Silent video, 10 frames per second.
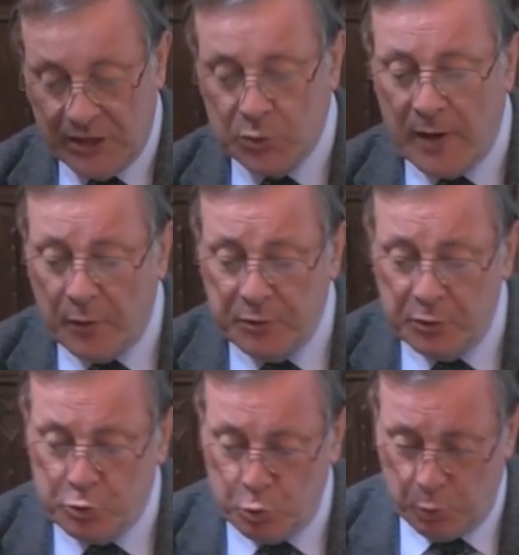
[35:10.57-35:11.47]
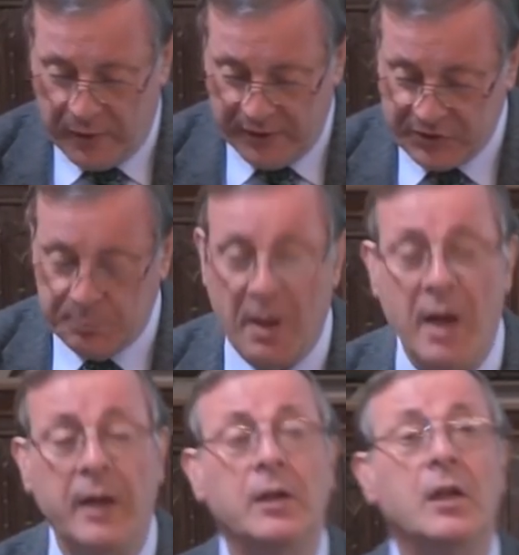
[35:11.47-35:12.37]
So I'm going to do this
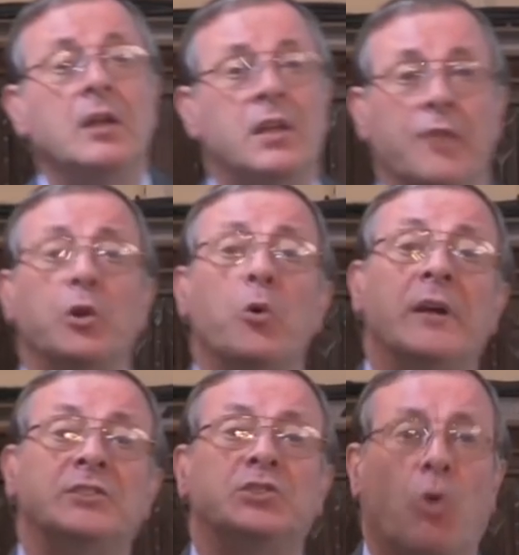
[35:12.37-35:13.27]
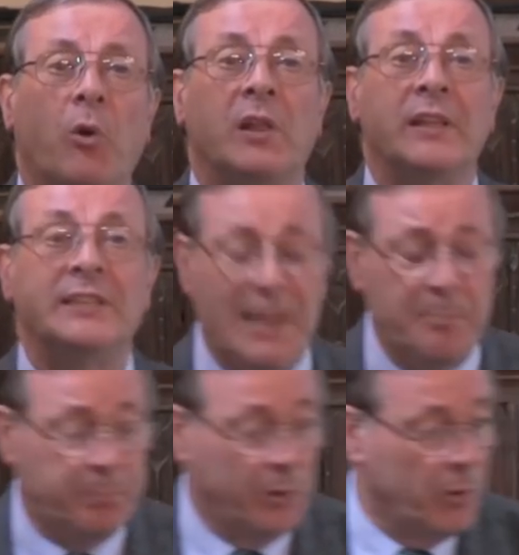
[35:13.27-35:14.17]
by giving you a historical
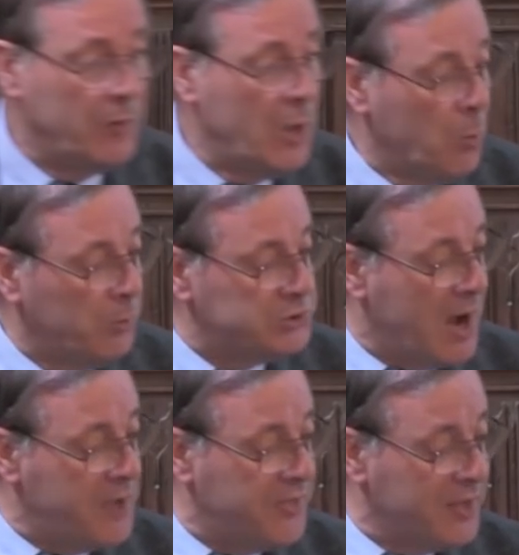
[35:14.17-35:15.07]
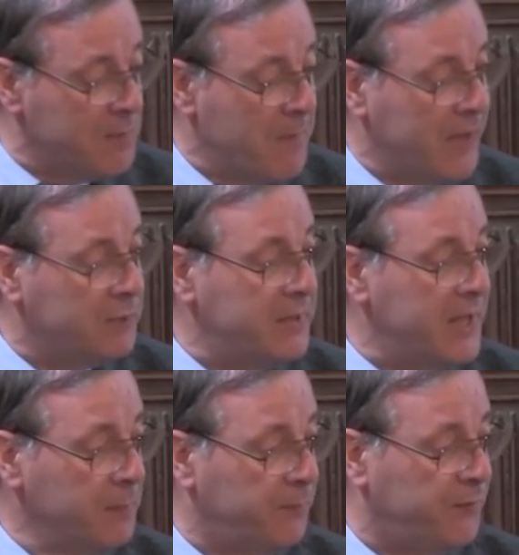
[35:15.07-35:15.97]
example, which I think might be
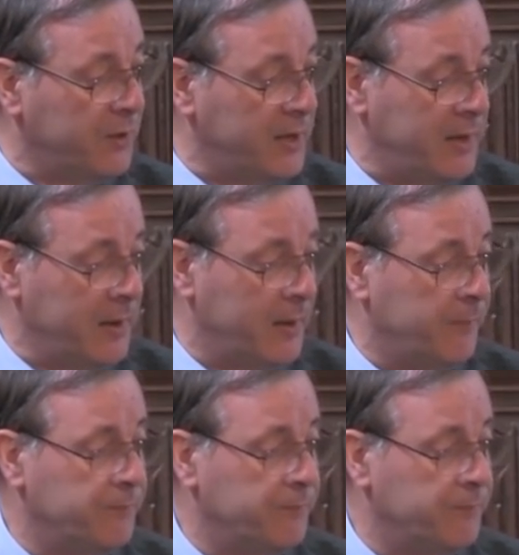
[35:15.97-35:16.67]
helpful here.